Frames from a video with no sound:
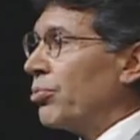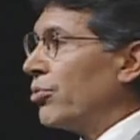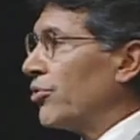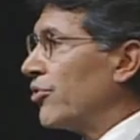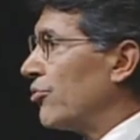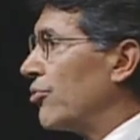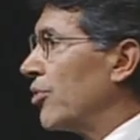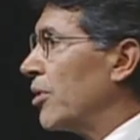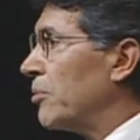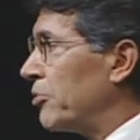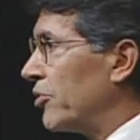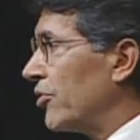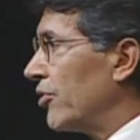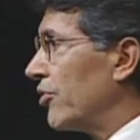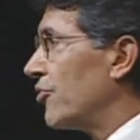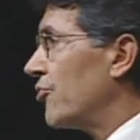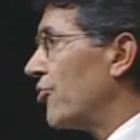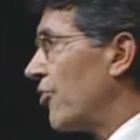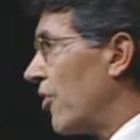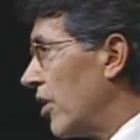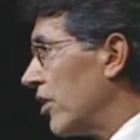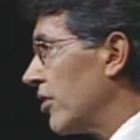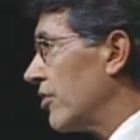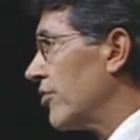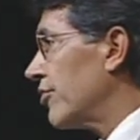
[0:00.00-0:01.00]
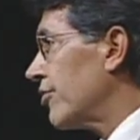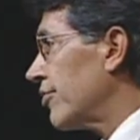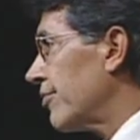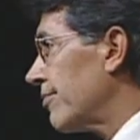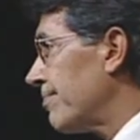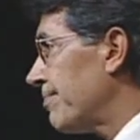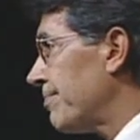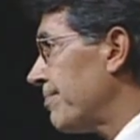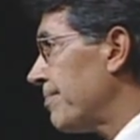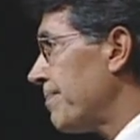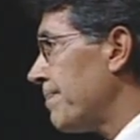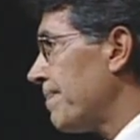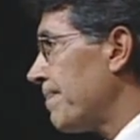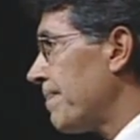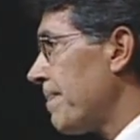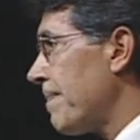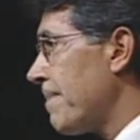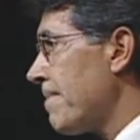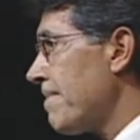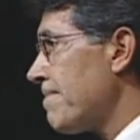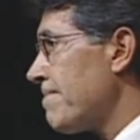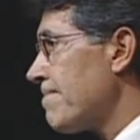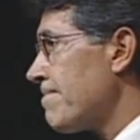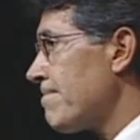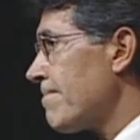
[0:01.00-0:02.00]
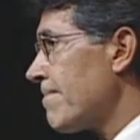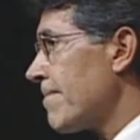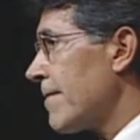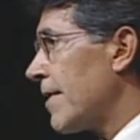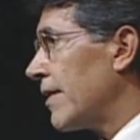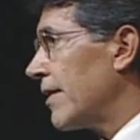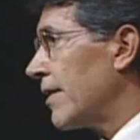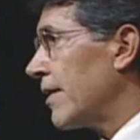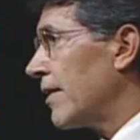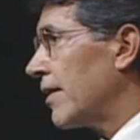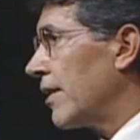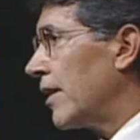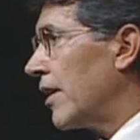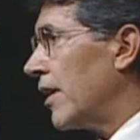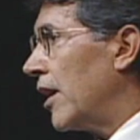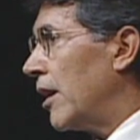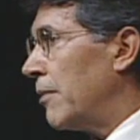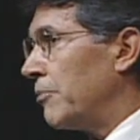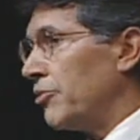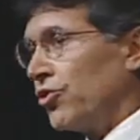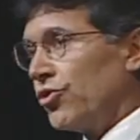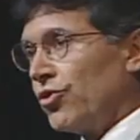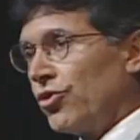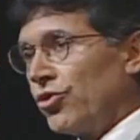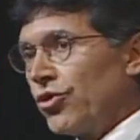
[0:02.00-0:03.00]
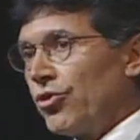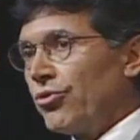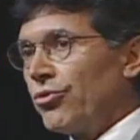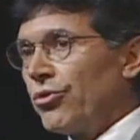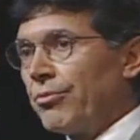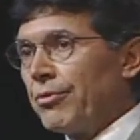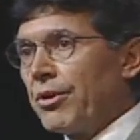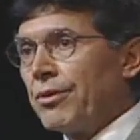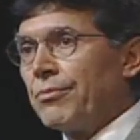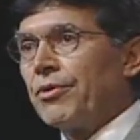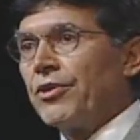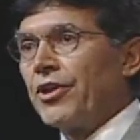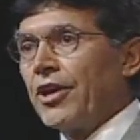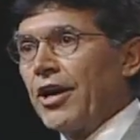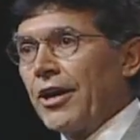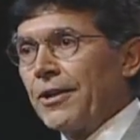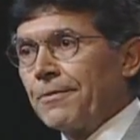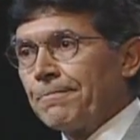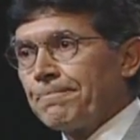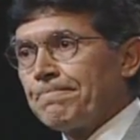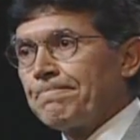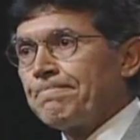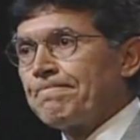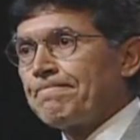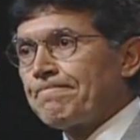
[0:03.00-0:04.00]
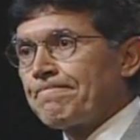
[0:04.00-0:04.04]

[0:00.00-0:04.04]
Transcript: prescription drugs. And I'm sure you remember that.